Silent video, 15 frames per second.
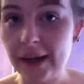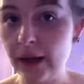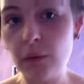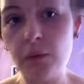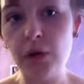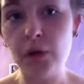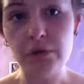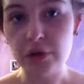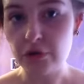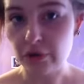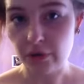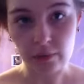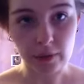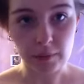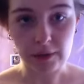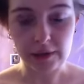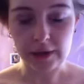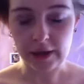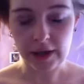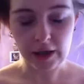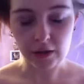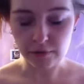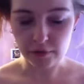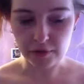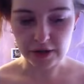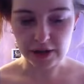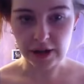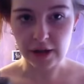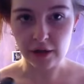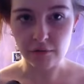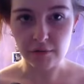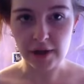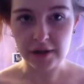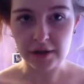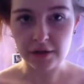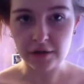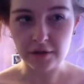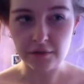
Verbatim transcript: I will only drink white wine. I hate rosé, I hate red.